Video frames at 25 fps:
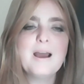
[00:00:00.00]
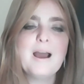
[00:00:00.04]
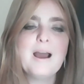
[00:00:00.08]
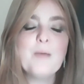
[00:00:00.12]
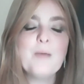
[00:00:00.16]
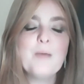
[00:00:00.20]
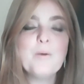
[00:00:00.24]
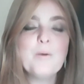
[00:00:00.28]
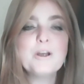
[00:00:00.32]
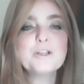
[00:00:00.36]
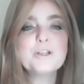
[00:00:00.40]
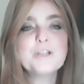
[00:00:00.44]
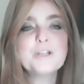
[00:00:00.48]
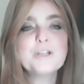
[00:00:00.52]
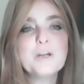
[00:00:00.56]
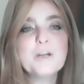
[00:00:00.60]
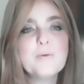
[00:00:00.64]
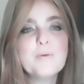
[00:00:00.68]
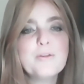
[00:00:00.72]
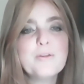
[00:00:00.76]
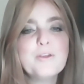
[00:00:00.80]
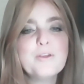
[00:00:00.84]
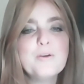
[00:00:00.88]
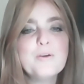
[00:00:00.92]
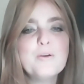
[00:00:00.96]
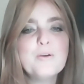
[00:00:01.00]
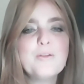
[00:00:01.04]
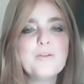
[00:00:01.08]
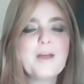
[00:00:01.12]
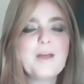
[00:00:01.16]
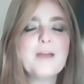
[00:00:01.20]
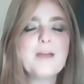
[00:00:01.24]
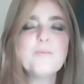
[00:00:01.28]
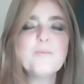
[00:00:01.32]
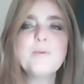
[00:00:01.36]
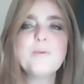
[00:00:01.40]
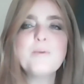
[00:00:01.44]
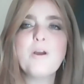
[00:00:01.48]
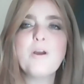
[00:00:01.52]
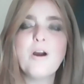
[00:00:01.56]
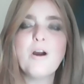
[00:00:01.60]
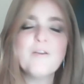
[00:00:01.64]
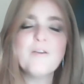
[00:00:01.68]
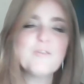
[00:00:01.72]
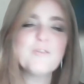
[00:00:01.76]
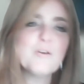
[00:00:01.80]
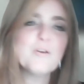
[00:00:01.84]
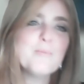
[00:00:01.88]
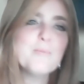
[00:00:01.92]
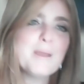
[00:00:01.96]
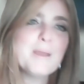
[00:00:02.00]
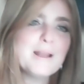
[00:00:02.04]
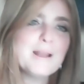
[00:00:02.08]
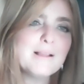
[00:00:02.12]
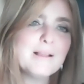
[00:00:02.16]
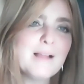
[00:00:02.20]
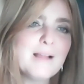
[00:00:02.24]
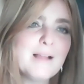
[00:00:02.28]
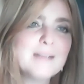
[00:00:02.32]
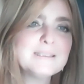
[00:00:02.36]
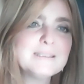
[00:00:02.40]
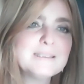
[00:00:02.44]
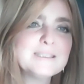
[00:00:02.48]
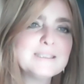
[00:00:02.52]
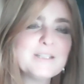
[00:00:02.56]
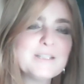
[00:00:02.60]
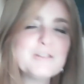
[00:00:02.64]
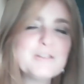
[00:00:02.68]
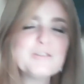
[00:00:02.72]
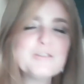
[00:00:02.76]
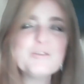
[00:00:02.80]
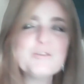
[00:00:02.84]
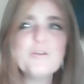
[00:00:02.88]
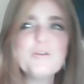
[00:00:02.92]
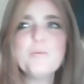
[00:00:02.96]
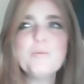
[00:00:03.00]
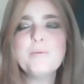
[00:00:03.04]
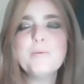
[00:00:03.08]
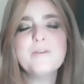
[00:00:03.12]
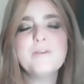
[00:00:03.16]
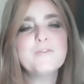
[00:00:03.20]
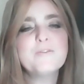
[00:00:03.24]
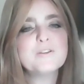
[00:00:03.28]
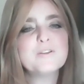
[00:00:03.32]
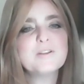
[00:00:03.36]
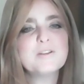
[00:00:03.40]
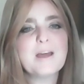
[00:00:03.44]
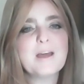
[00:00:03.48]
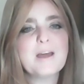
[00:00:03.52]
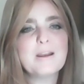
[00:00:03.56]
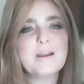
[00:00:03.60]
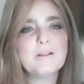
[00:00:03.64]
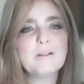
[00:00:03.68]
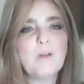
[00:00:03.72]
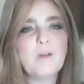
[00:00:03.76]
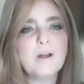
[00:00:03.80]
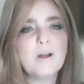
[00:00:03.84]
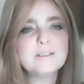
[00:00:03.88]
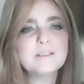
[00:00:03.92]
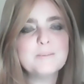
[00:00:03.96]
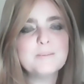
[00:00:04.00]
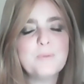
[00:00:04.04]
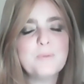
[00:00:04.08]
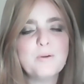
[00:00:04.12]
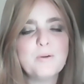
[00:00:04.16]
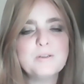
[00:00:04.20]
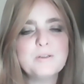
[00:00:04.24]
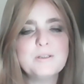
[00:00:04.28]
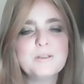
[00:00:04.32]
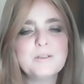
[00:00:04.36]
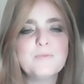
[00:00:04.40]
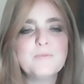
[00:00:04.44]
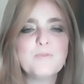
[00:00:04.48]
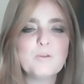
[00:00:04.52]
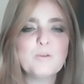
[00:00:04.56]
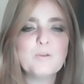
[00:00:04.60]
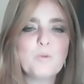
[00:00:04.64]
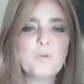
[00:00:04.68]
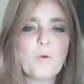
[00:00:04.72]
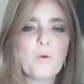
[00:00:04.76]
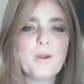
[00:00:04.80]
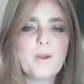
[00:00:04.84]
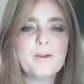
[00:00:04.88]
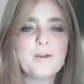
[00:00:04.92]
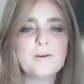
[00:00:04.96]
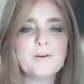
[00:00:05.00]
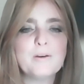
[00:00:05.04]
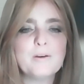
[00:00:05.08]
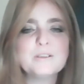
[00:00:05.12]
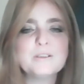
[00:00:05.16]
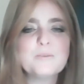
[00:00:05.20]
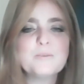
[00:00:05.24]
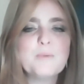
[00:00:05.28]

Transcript: I want to share with you that we offer many classes on Zoom. We've just had a law symposium for lawyers.